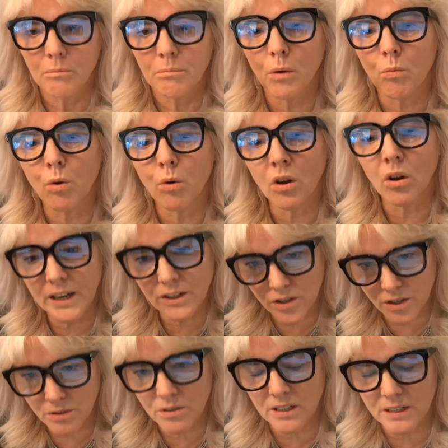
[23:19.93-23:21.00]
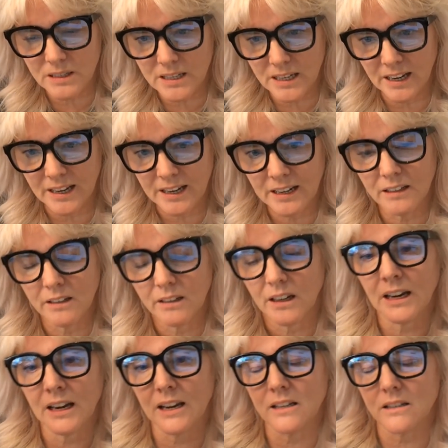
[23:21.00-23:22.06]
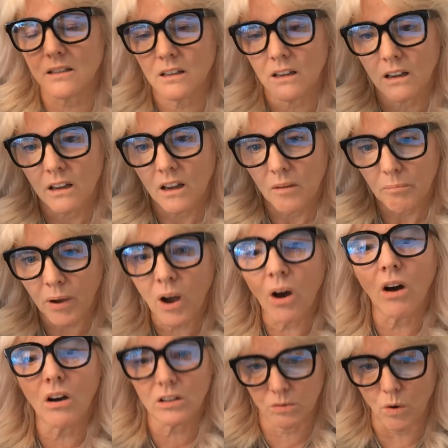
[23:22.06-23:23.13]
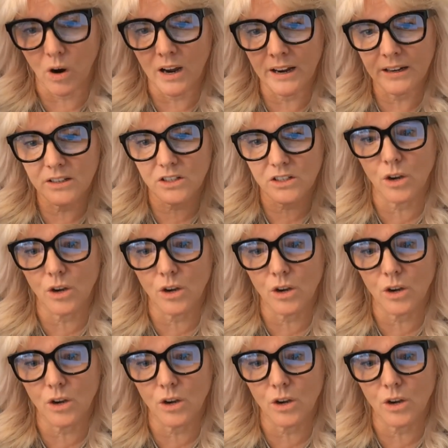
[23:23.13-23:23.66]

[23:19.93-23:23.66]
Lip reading: but what they do contain is pathways.